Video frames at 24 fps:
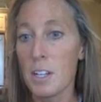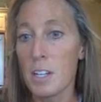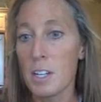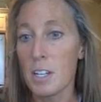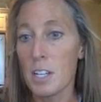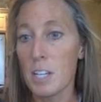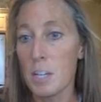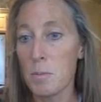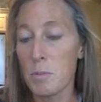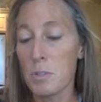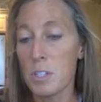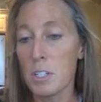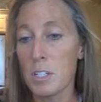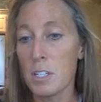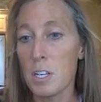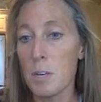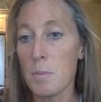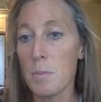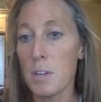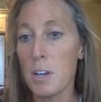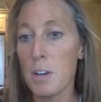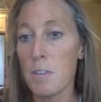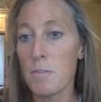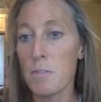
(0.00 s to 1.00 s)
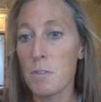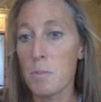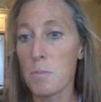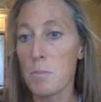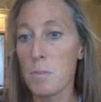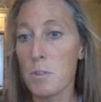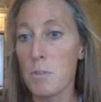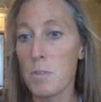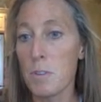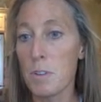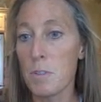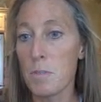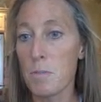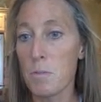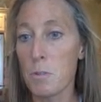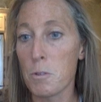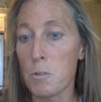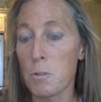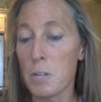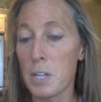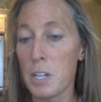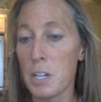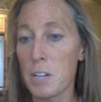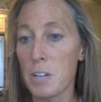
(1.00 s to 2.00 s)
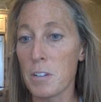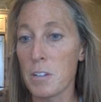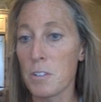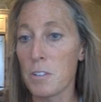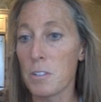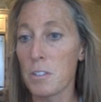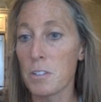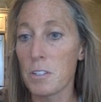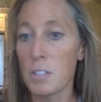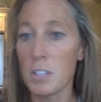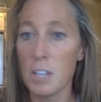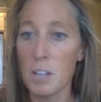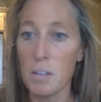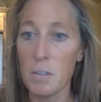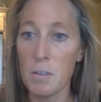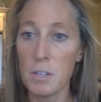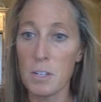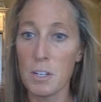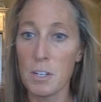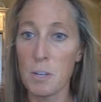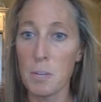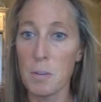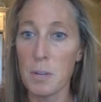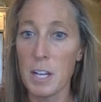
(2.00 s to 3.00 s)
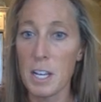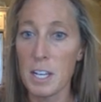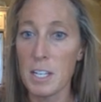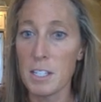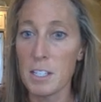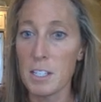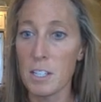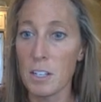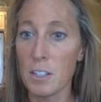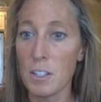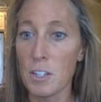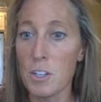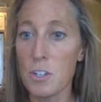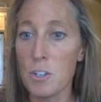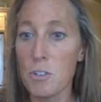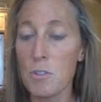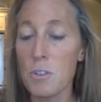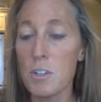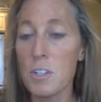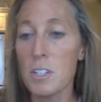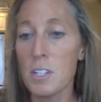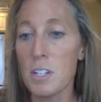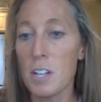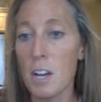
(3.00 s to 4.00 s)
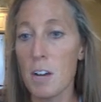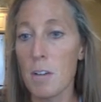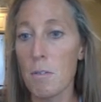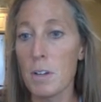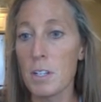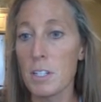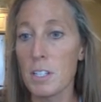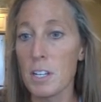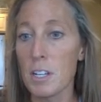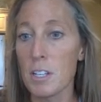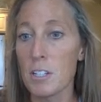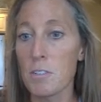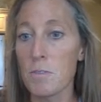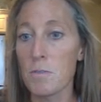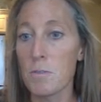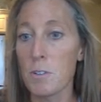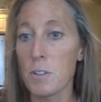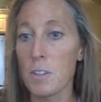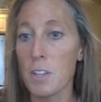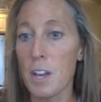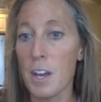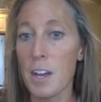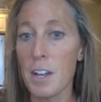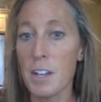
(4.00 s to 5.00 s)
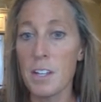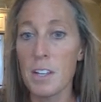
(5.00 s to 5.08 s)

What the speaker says: Keeps the tibia from moving forward here, and you'll see that when we talk about ACL injuries and how we test for that.